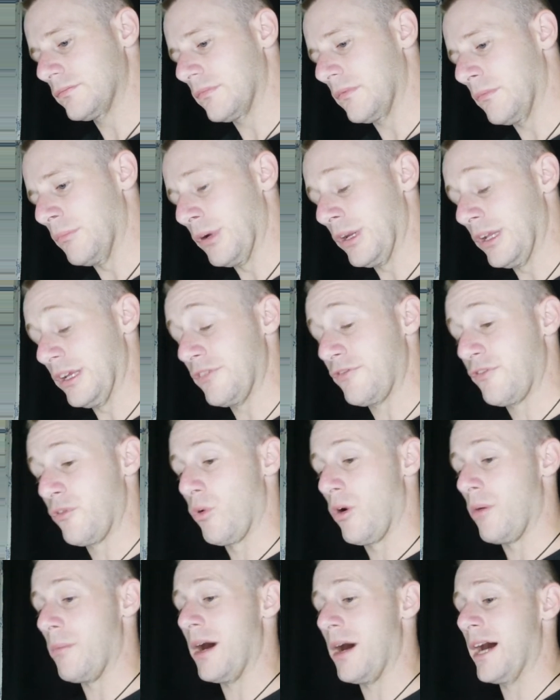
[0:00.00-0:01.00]
But if you
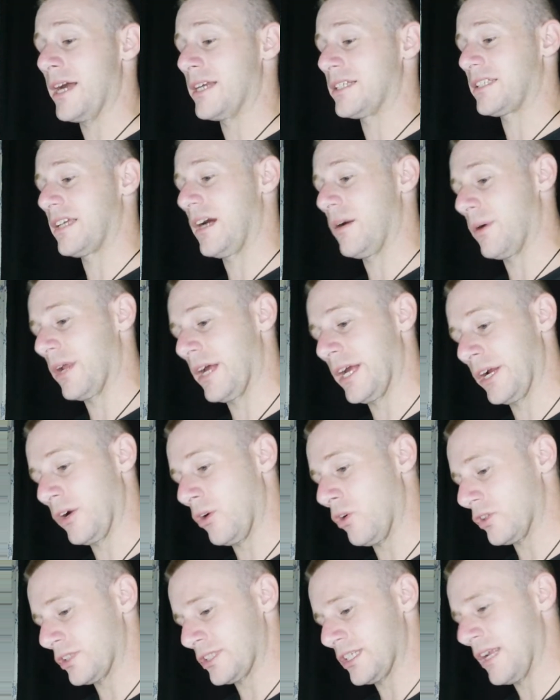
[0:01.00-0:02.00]
want my honesty, I would hang
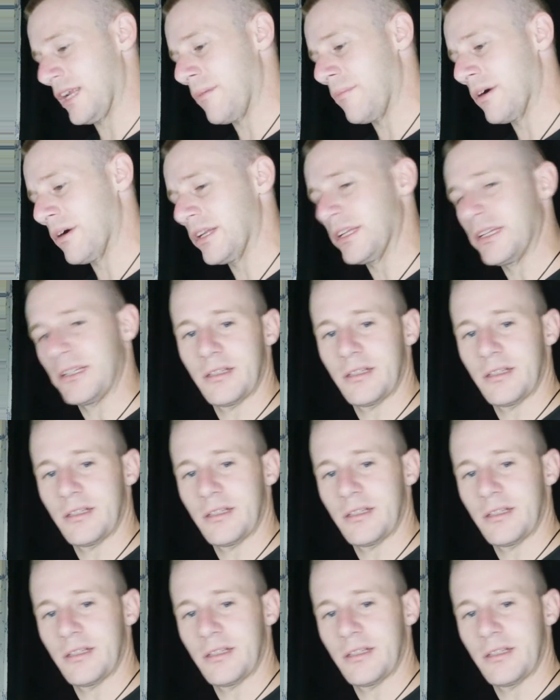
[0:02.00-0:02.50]
on to that money.